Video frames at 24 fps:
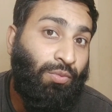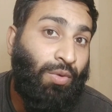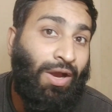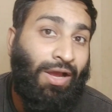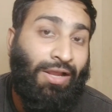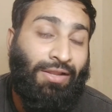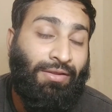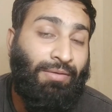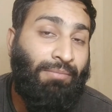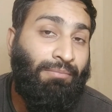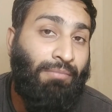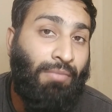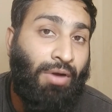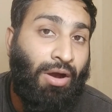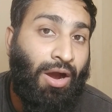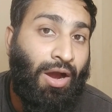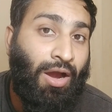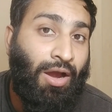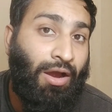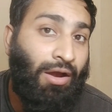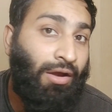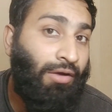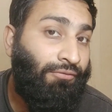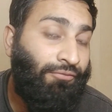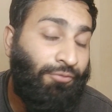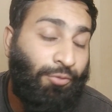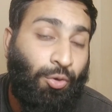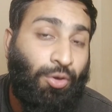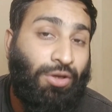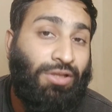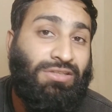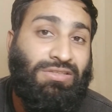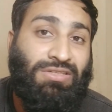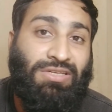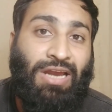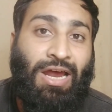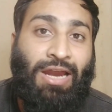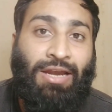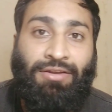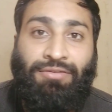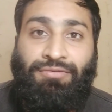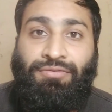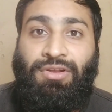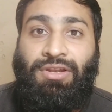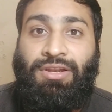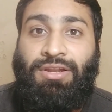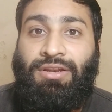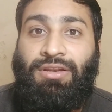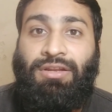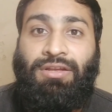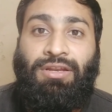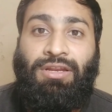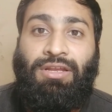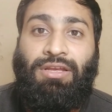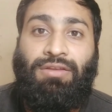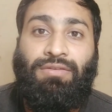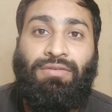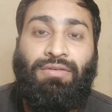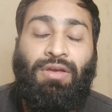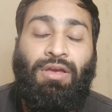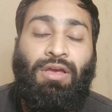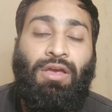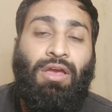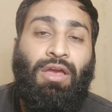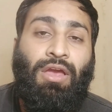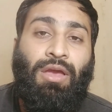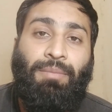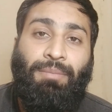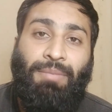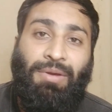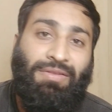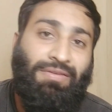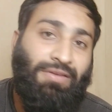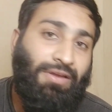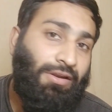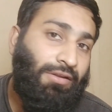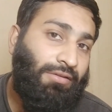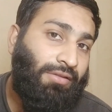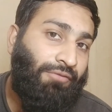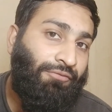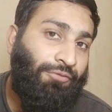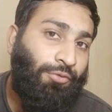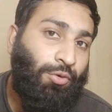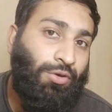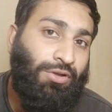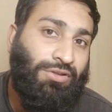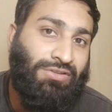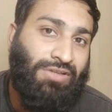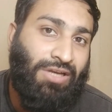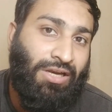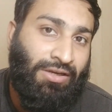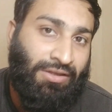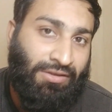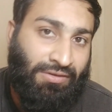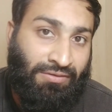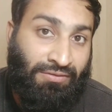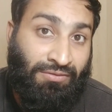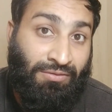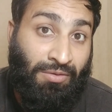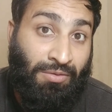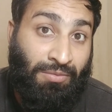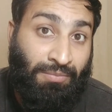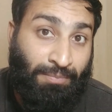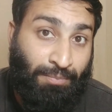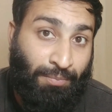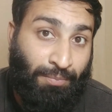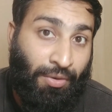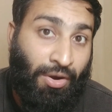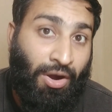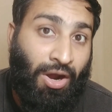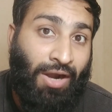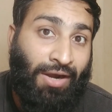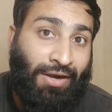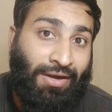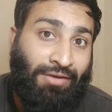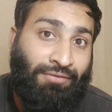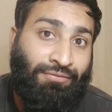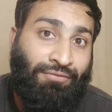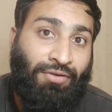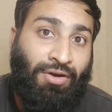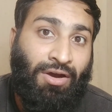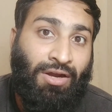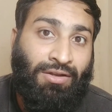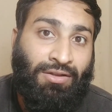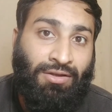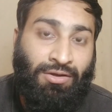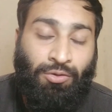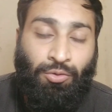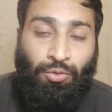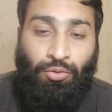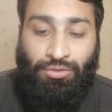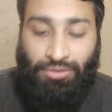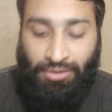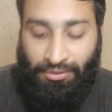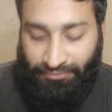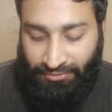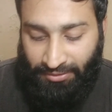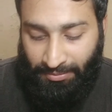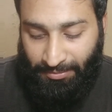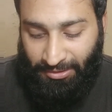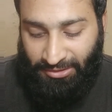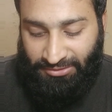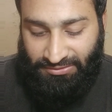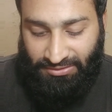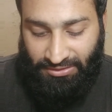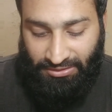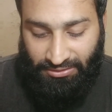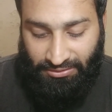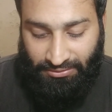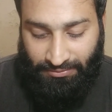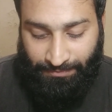while the follistatin will increase. Basically, the follistatin is important for the growth of the muscle.